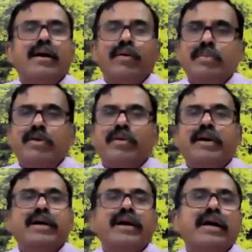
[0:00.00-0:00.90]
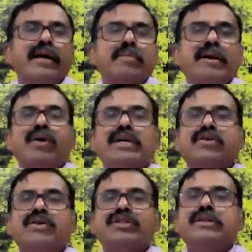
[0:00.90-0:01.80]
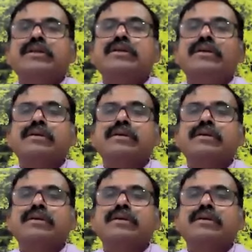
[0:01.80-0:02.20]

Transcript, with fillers: 1 minute. Anybody who has a question?